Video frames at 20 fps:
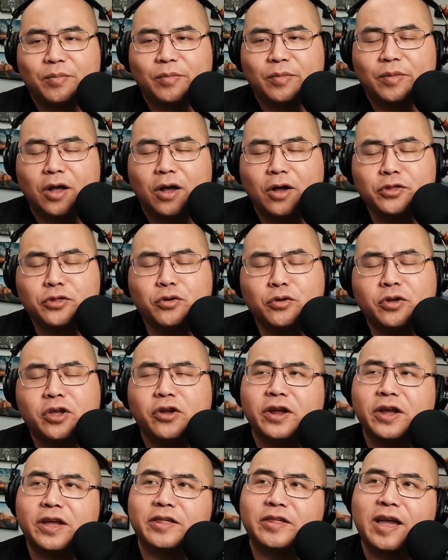Also
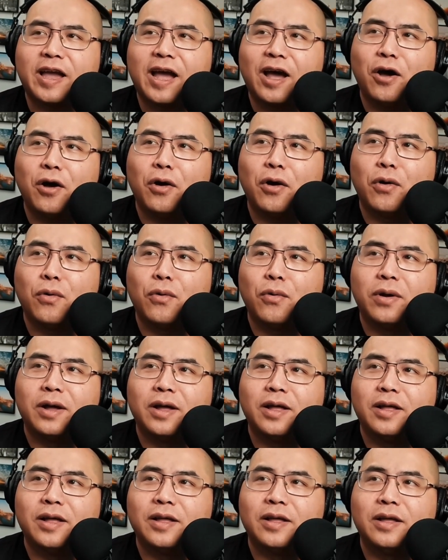curious how
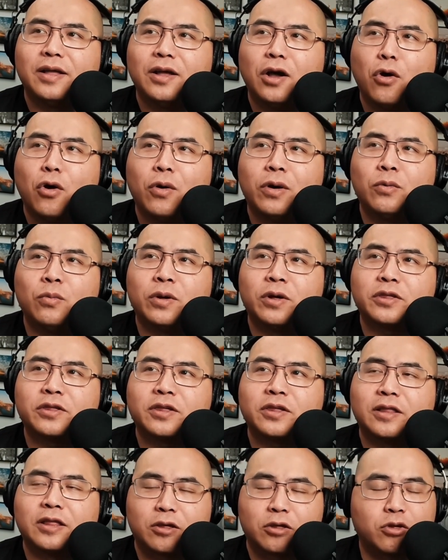Owen
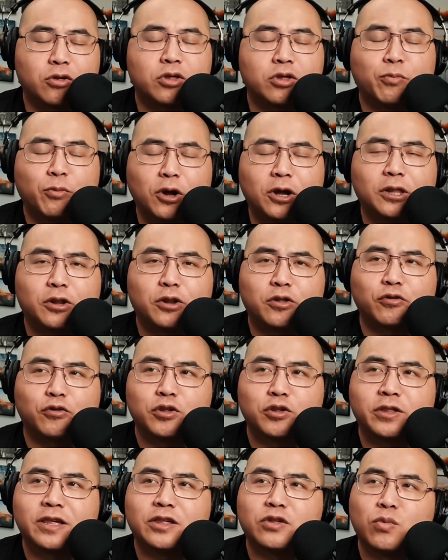Wilson. So spoilers for
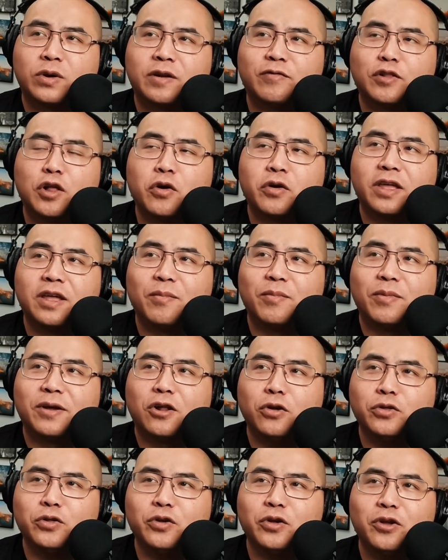season 1 of Loki, but
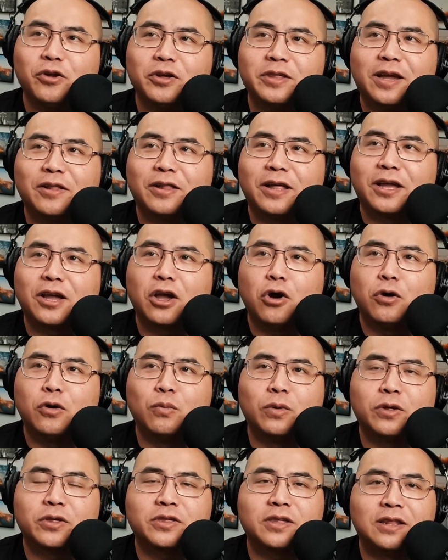also curious how like
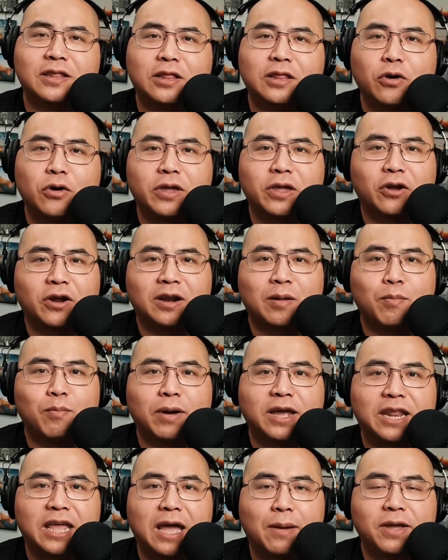Owen Wilson and Loki are going to
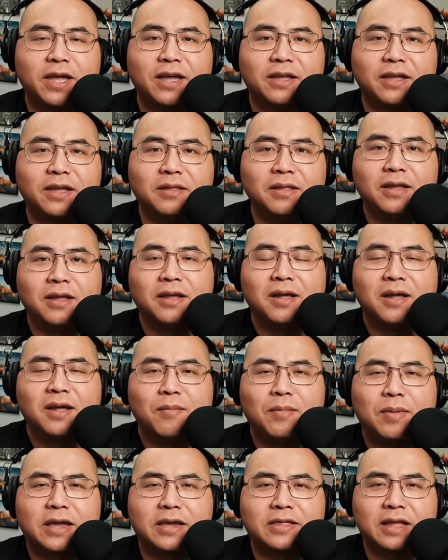buddy up again,
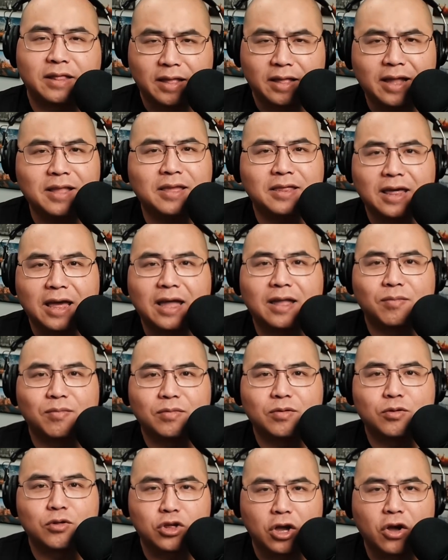because at the end of that
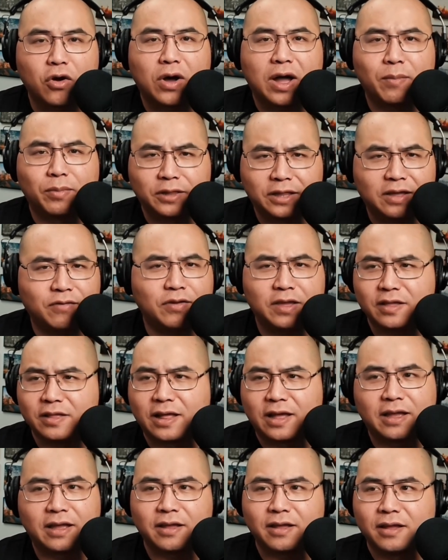show, I believe
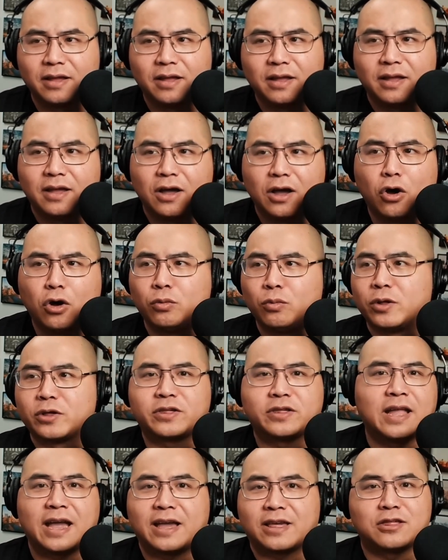Owen
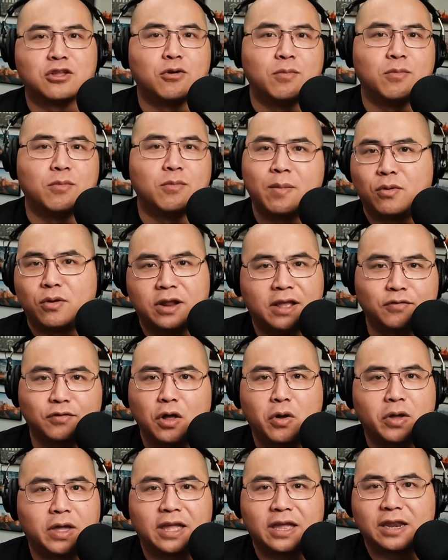Wilson has no memory of
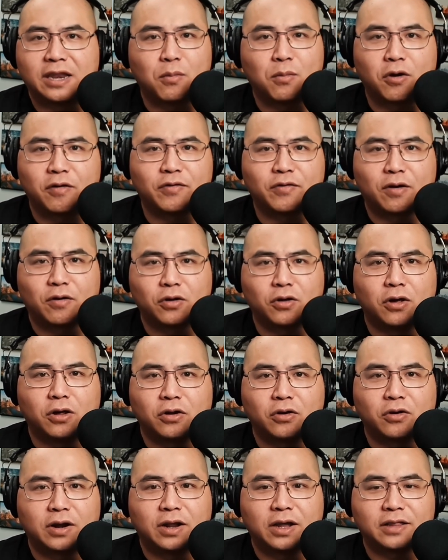Loki anymore, if I recall
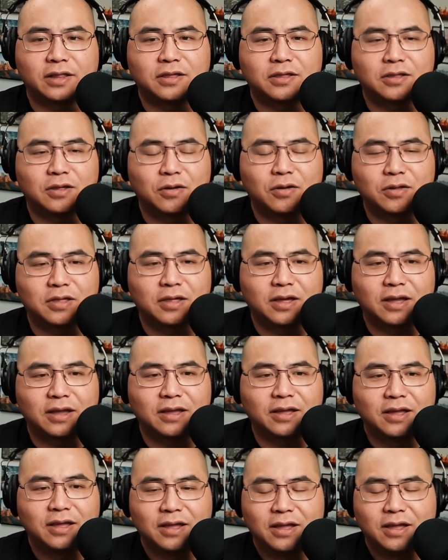correctly. Yeah. So it's like